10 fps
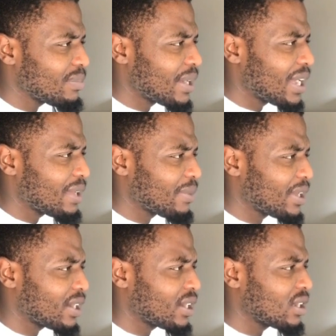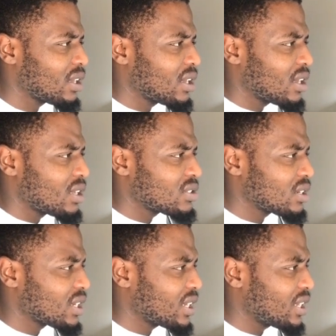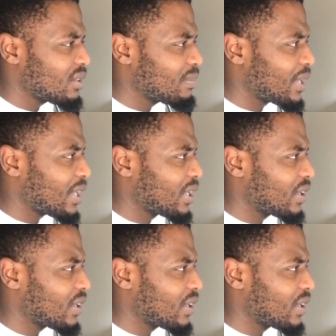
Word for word: buy, man. It's on a clean buy.